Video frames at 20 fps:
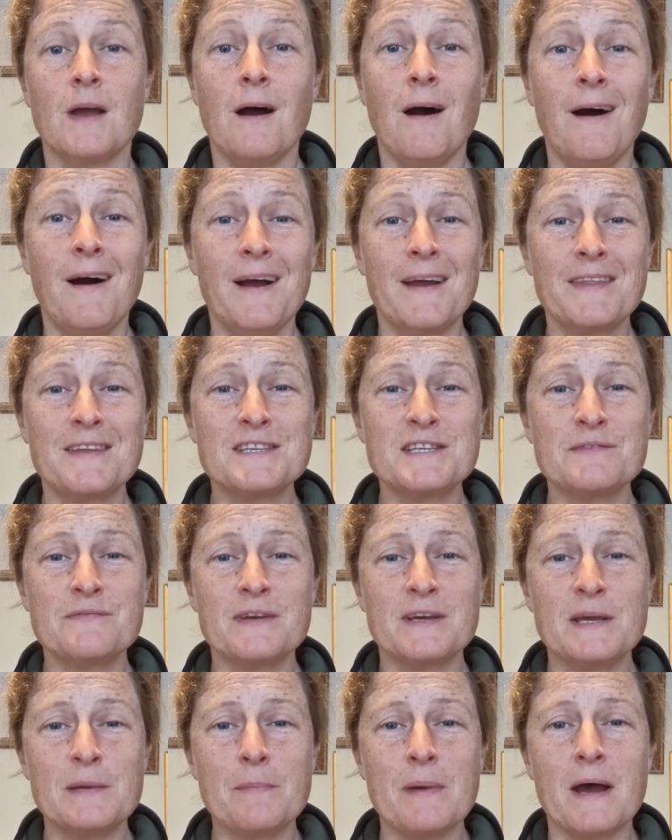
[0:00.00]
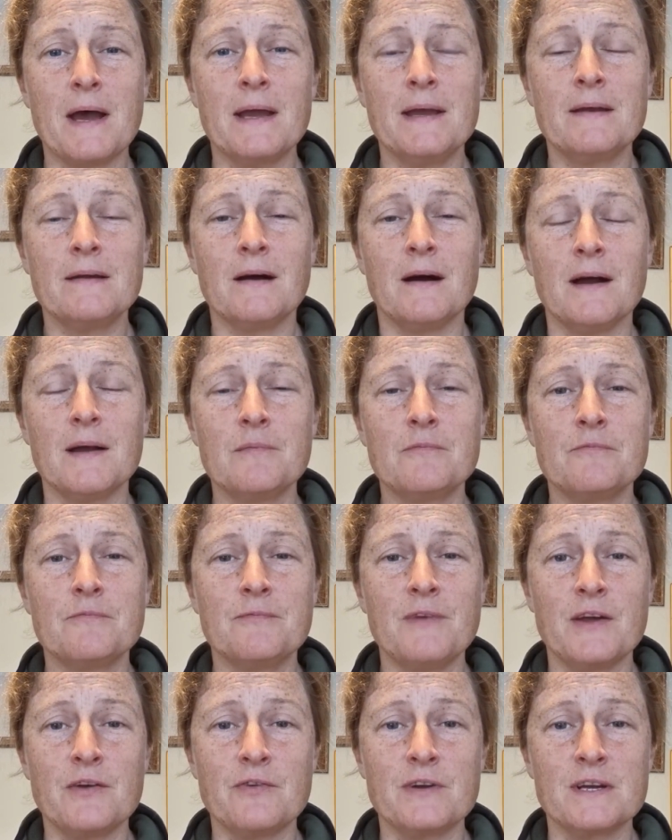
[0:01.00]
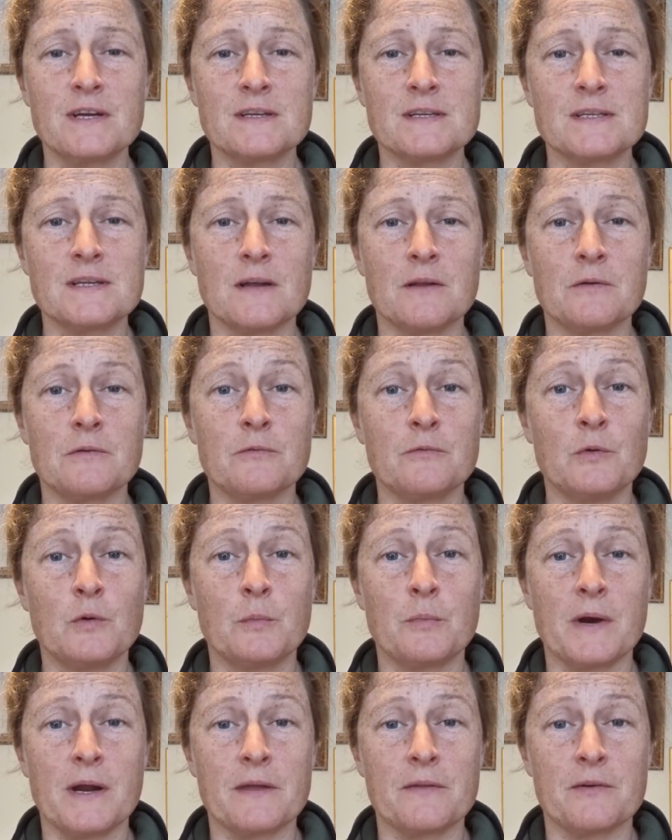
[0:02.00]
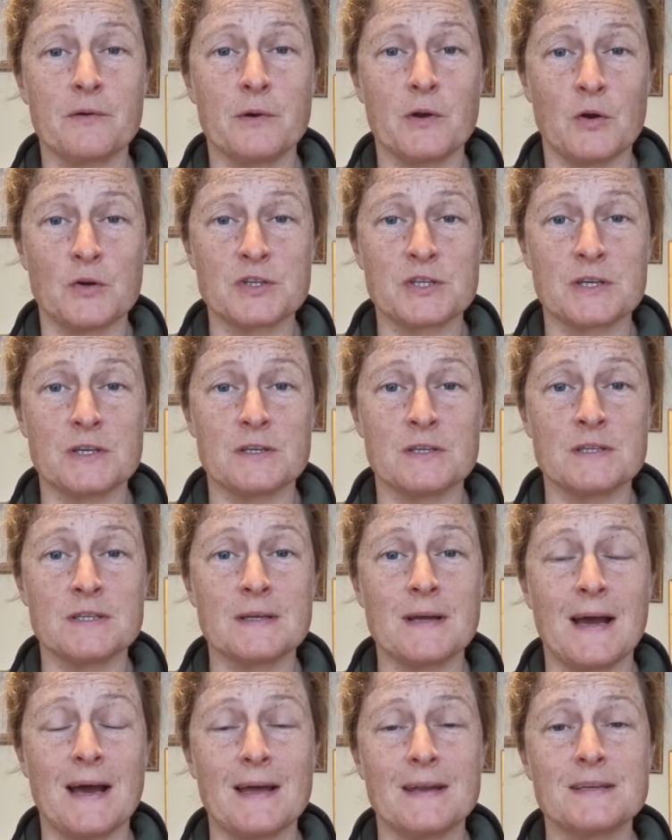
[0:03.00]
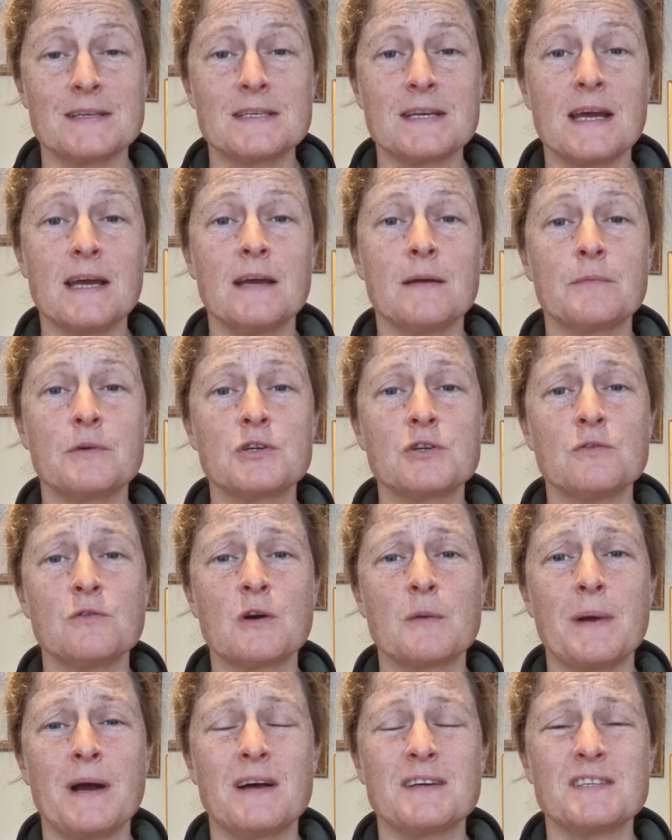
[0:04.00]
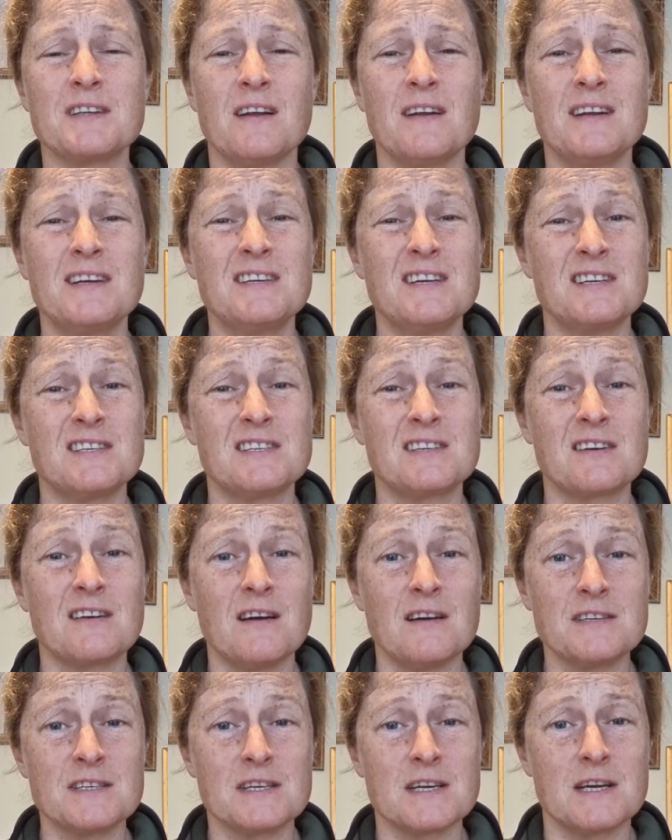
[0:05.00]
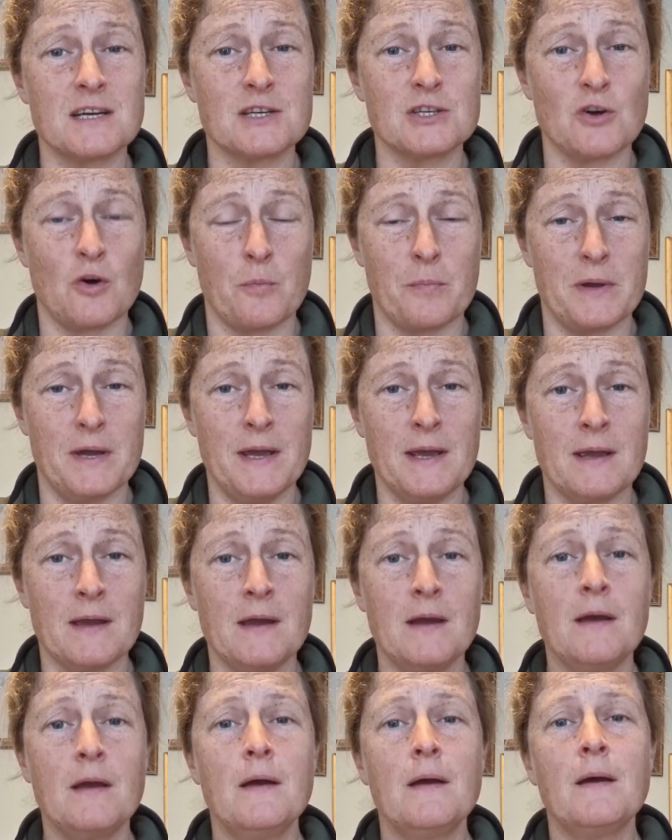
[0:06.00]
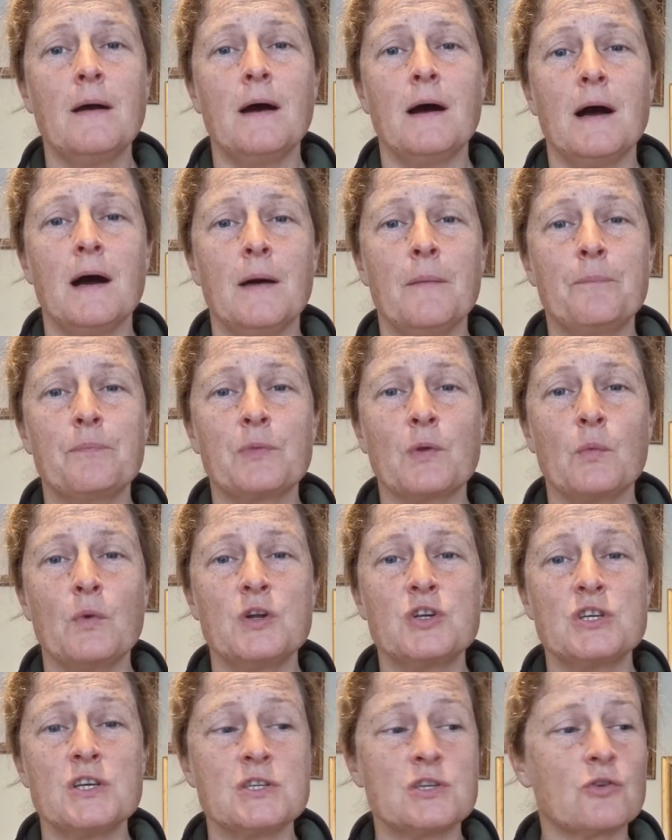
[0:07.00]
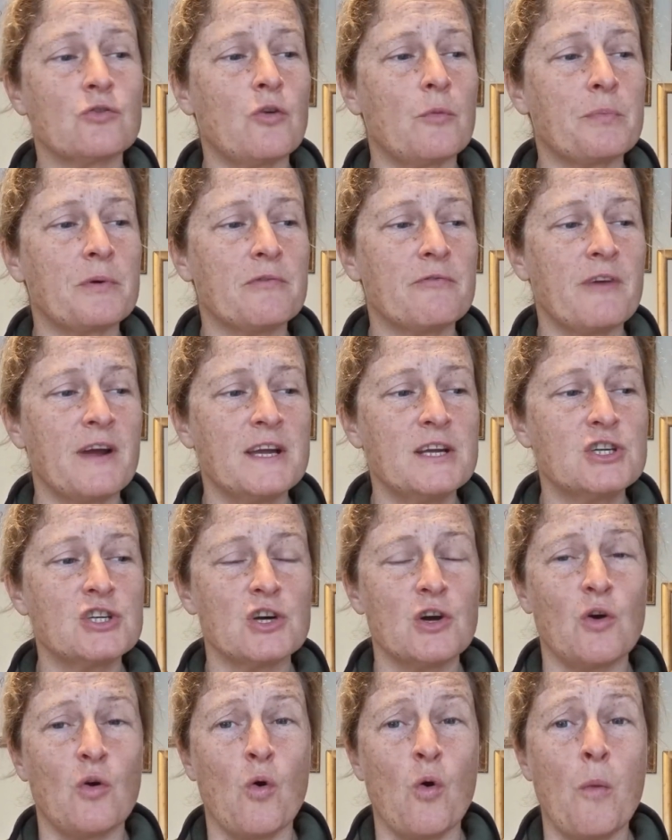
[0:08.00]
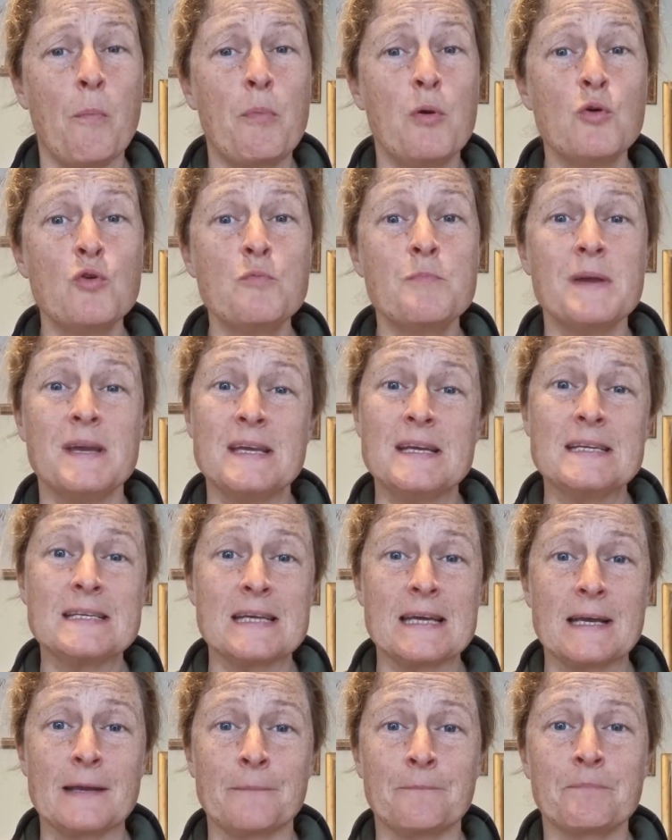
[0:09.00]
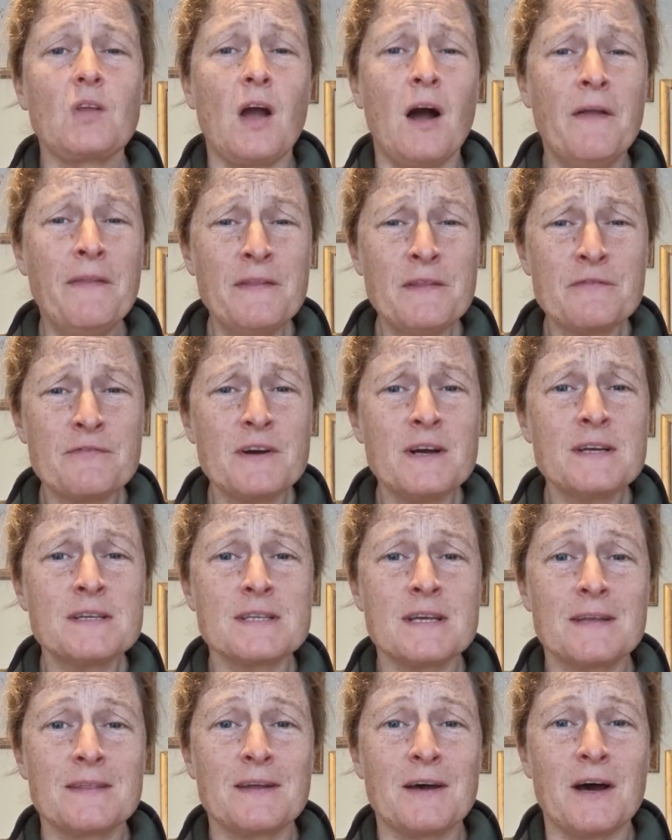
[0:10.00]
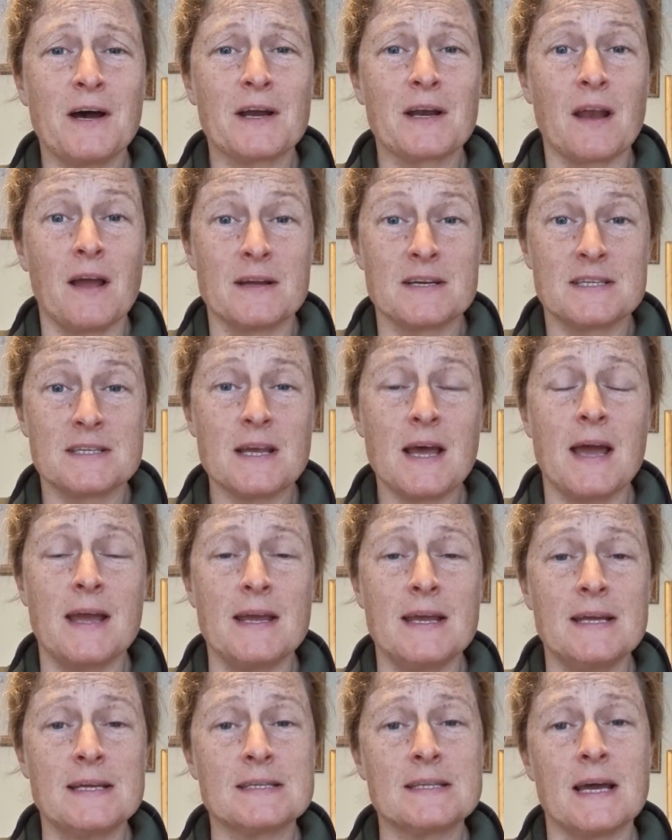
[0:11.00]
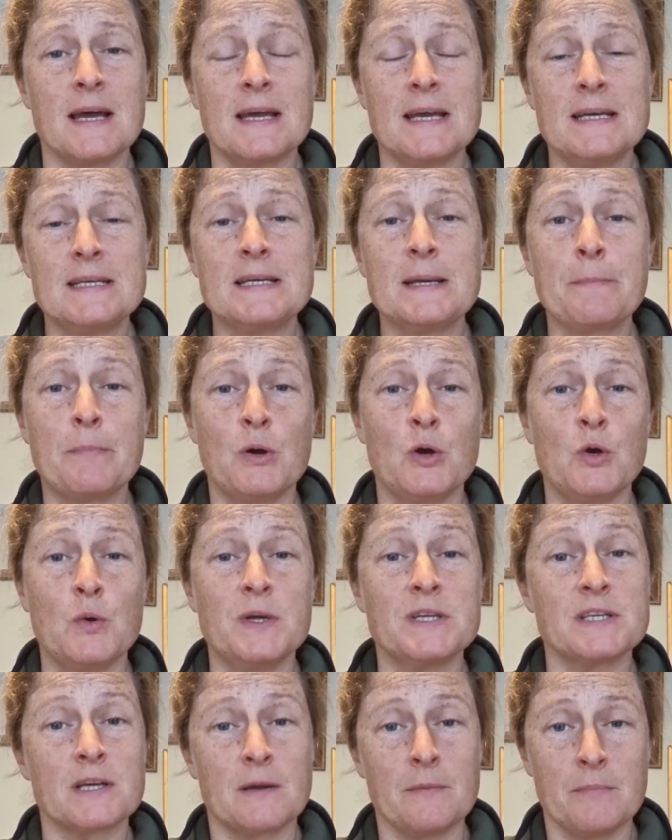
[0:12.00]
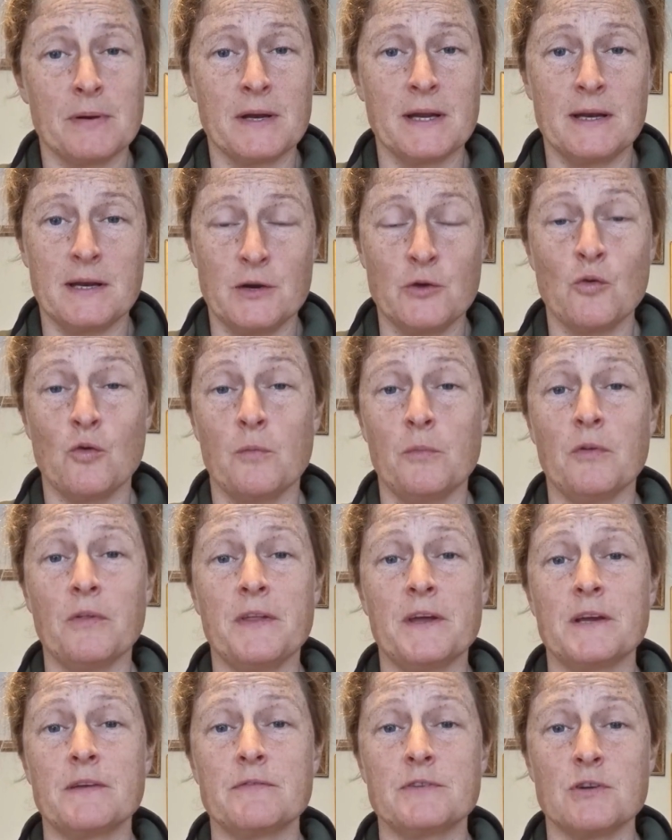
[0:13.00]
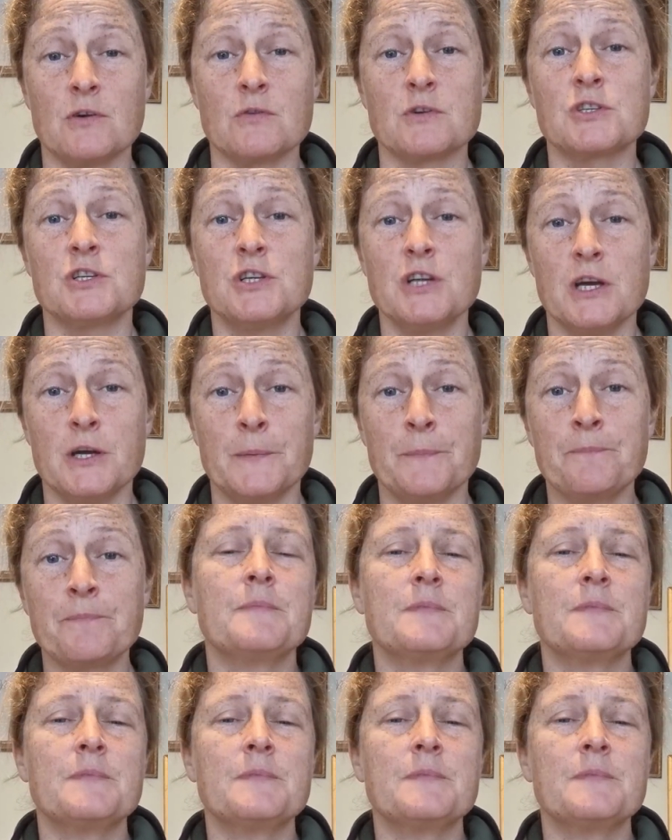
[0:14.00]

Hi, this is Vicky Payne. I'm veterinary consultant for Breakthrough and Oscars, and today I'm going to talk about a slightly disgusting topic, which is coprophagia or poop eating. I think the first thing that I'd like to say is that eating poo is a completely normal thing for dogs to do.